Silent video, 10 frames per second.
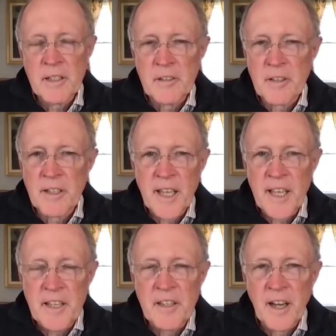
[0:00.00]
till the
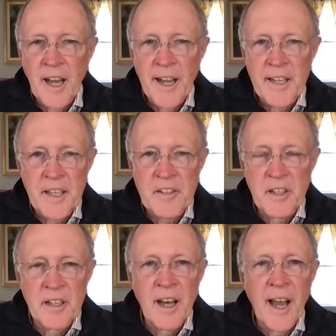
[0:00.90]
day he died, he
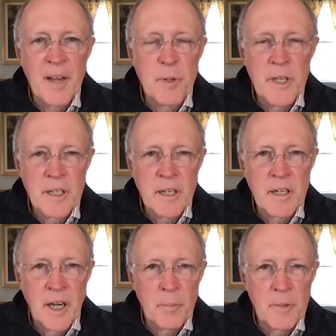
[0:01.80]
denied being a
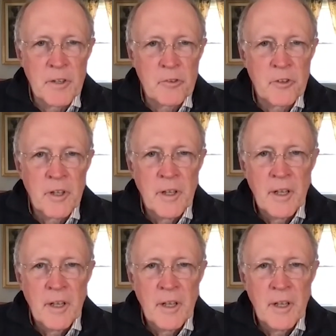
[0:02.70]
communist,